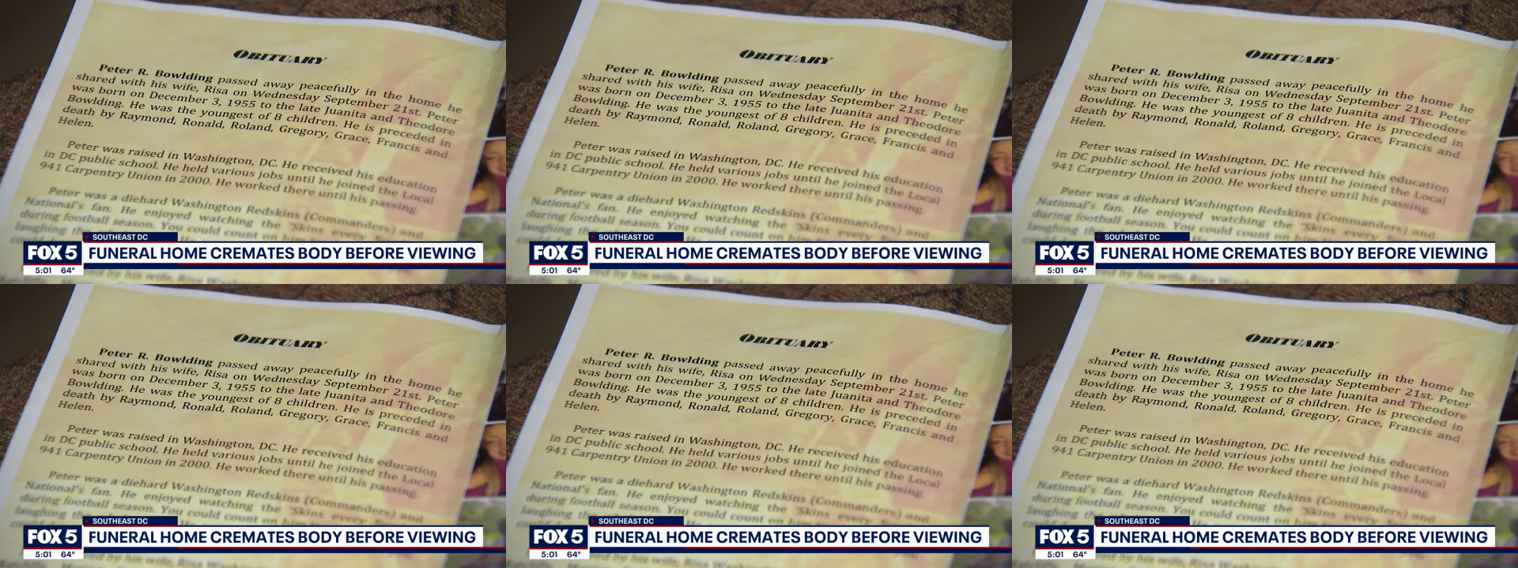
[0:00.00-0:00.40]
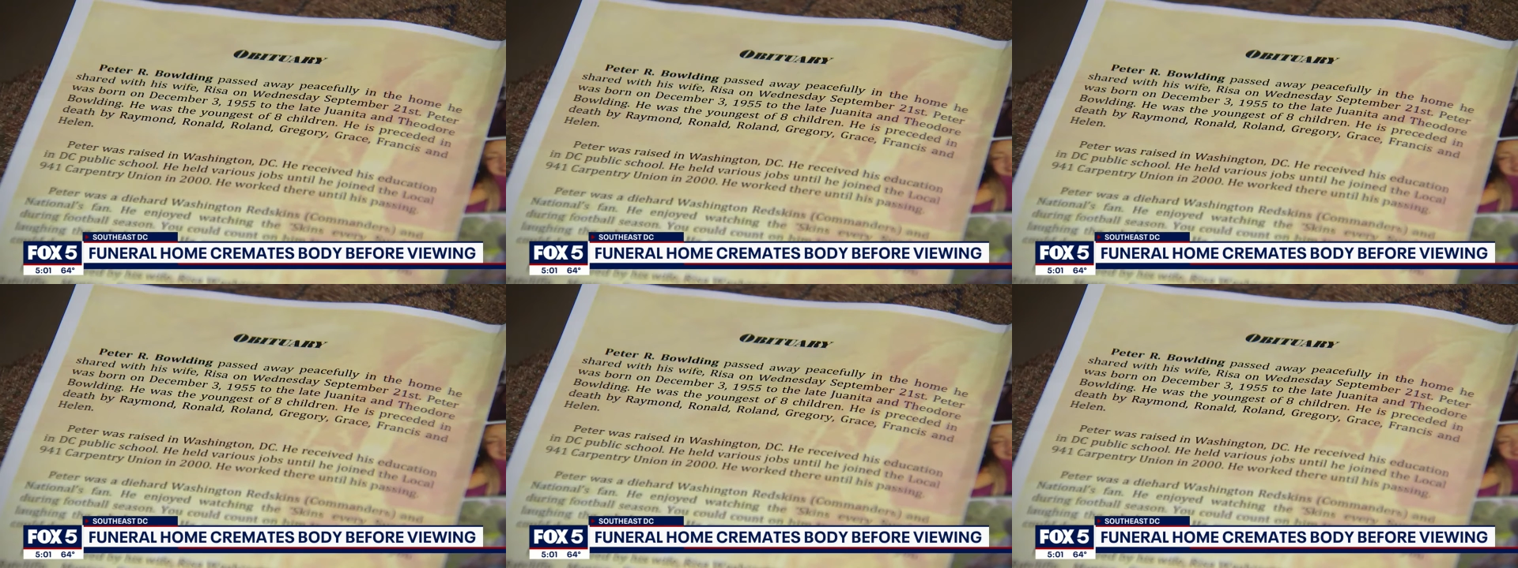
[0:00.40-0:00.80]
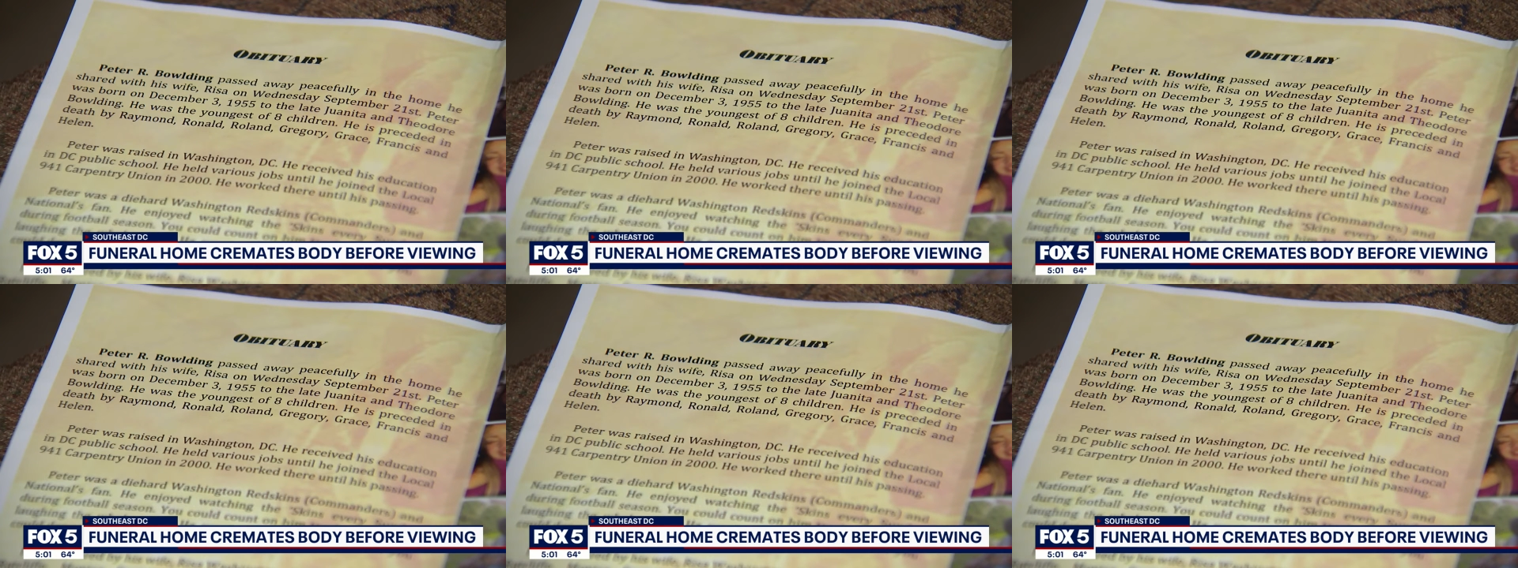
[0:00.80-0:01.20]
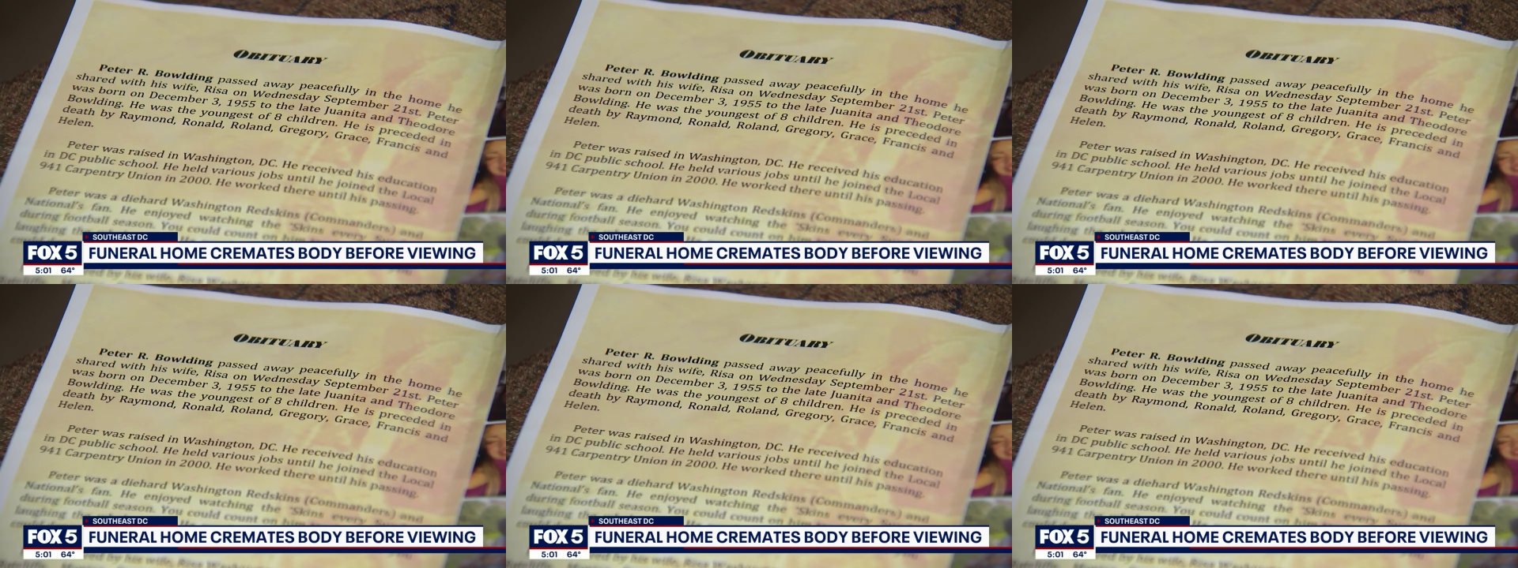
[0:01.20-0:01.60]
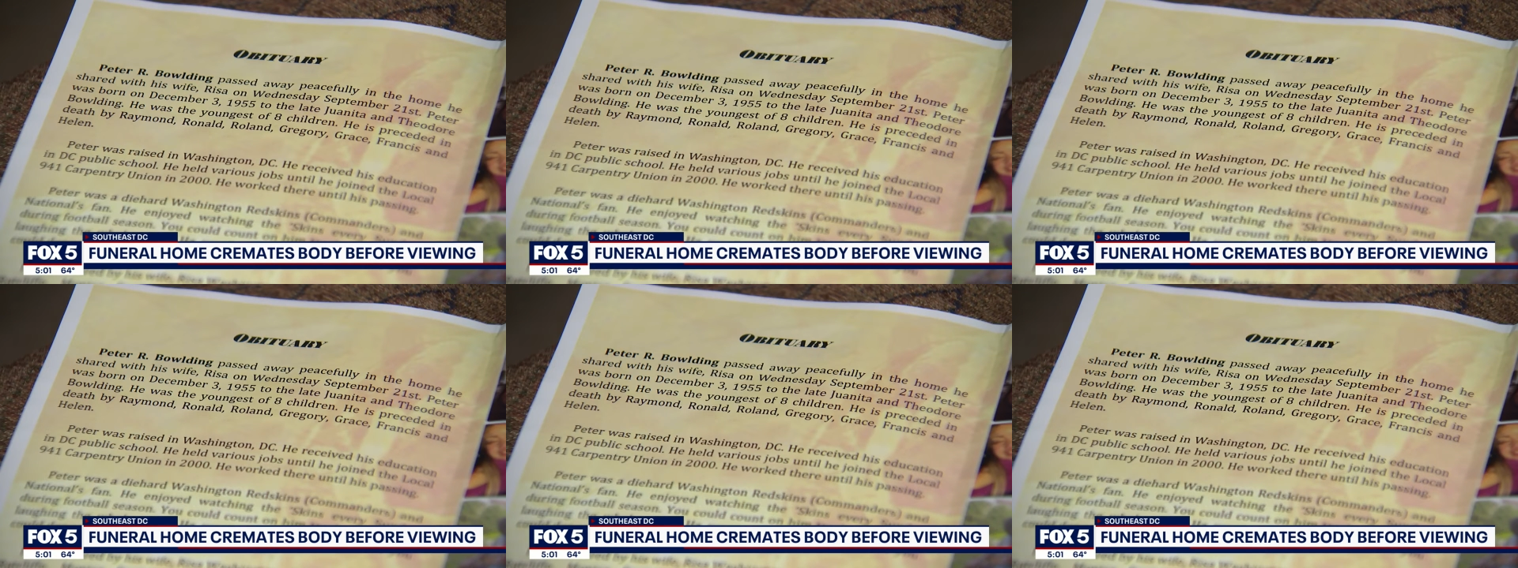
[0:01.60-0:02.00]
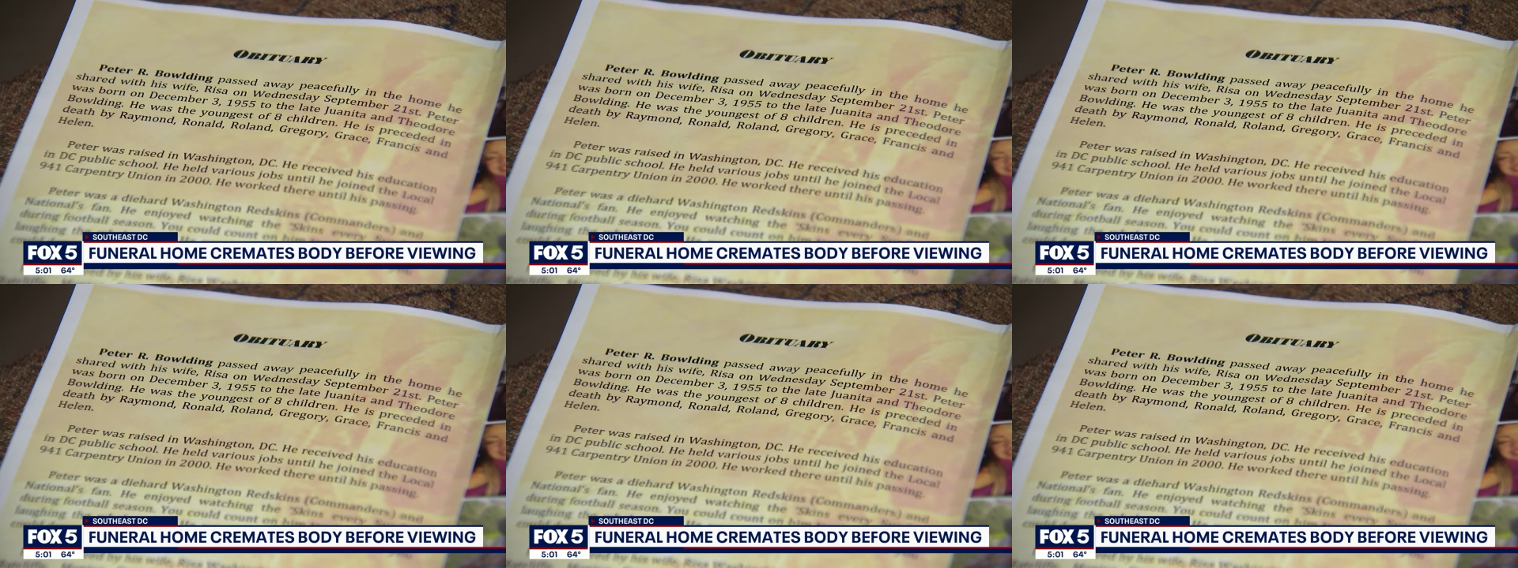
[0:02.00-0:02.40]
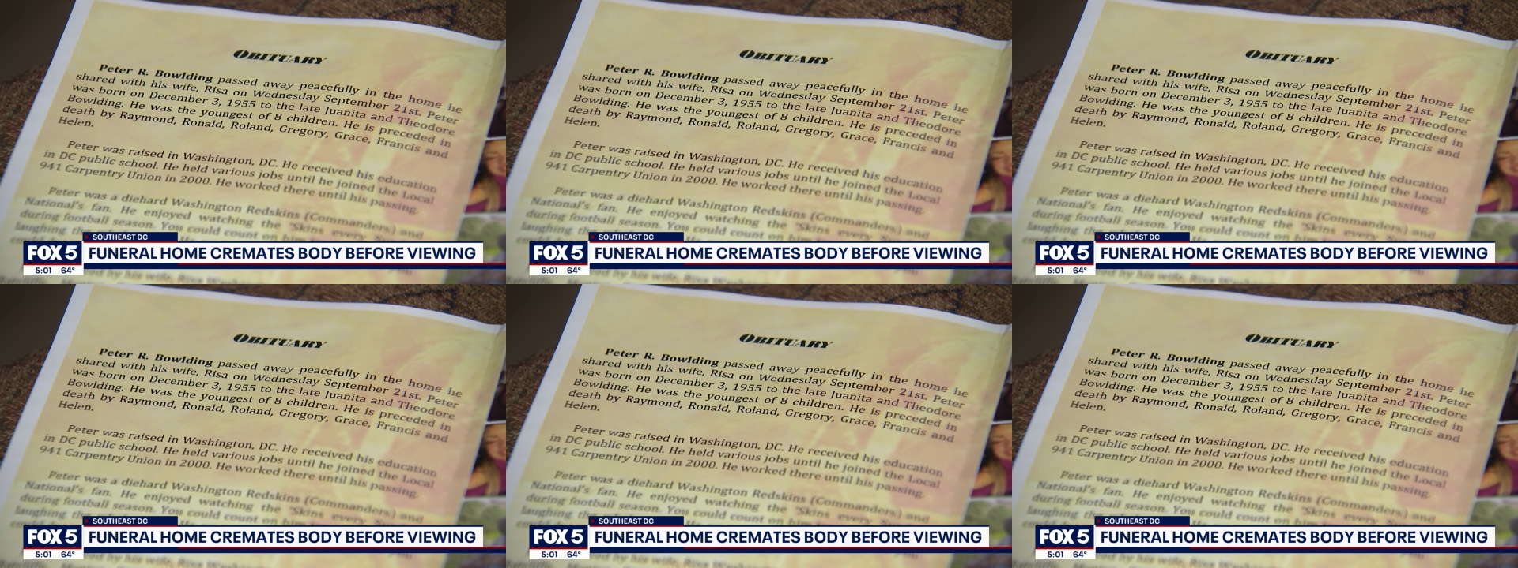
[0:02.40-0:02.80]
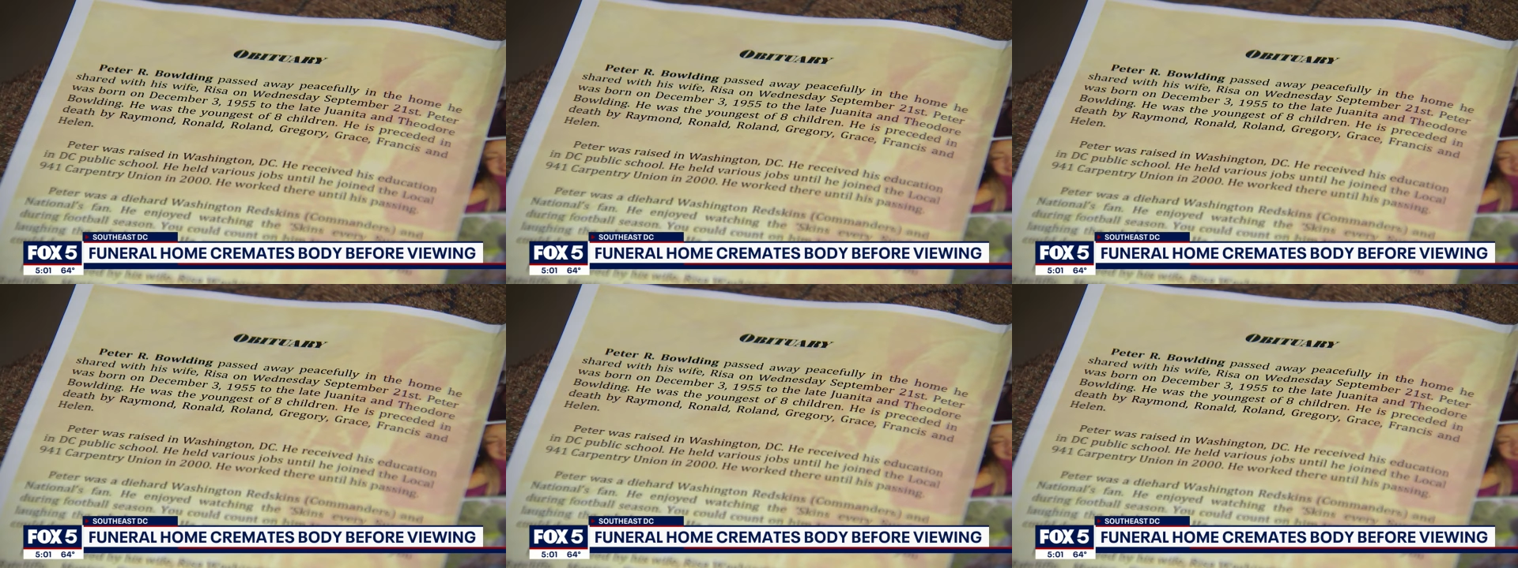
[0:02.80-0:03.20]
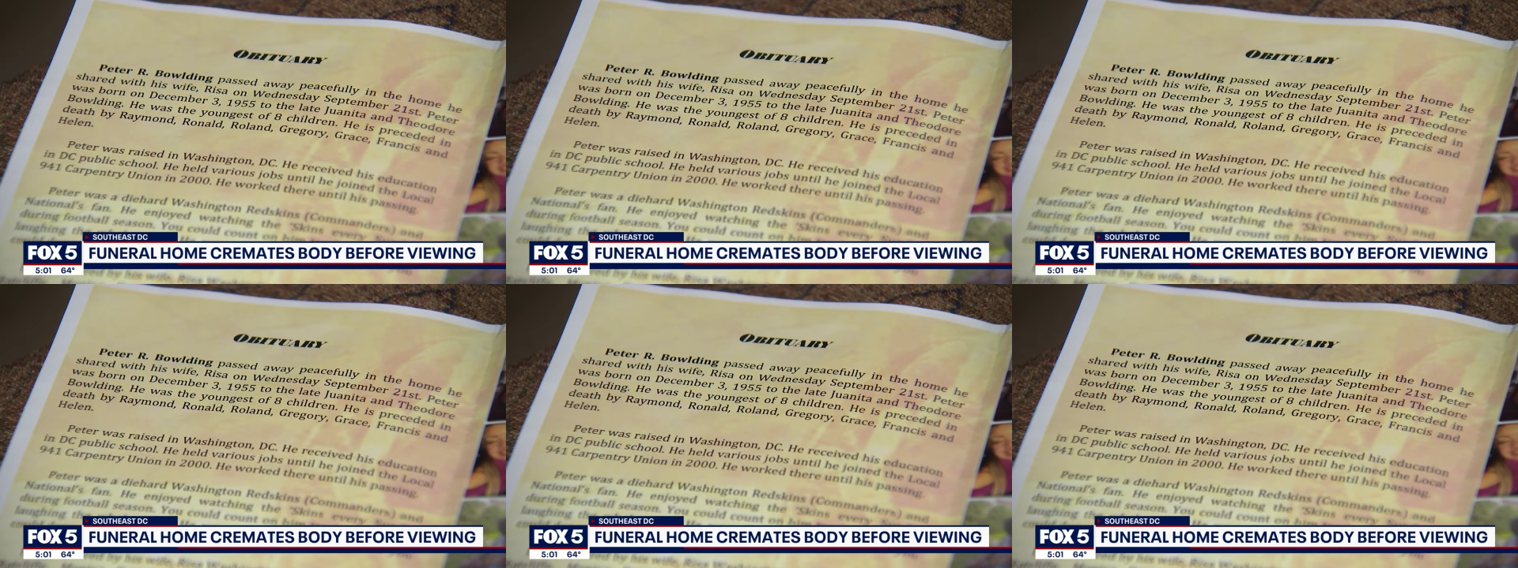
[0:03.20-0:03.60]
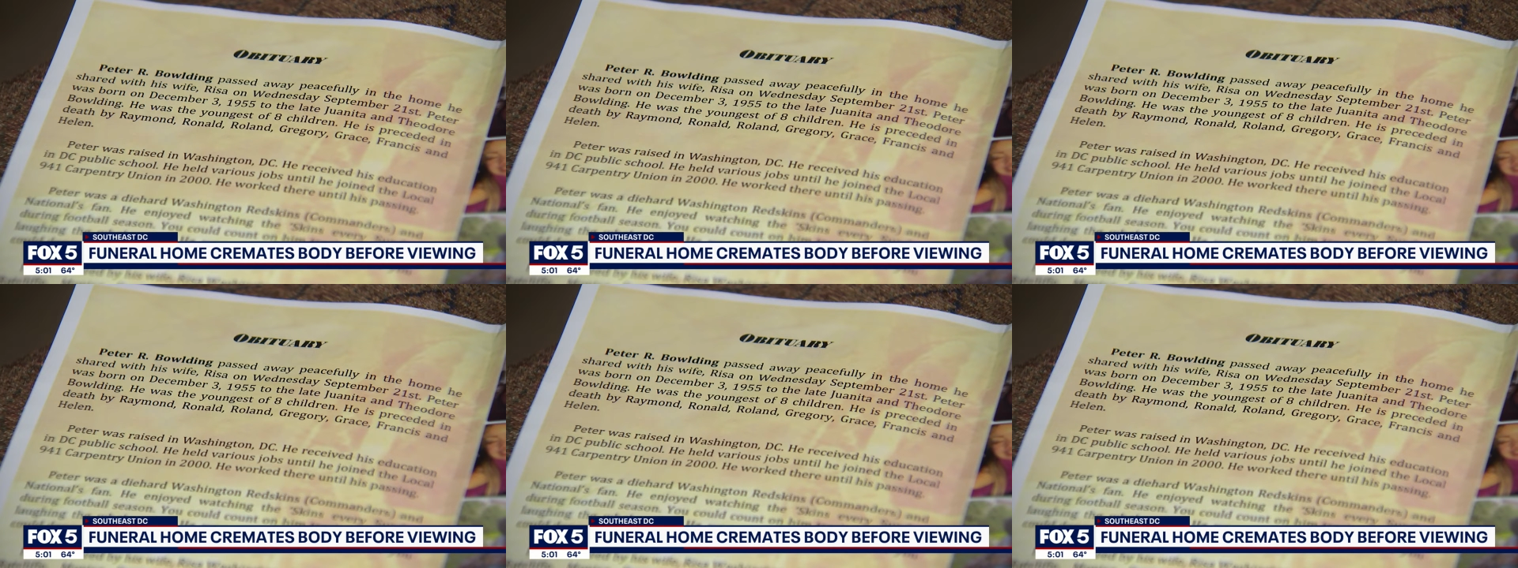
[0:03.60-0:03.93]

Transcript: (no speaker visible)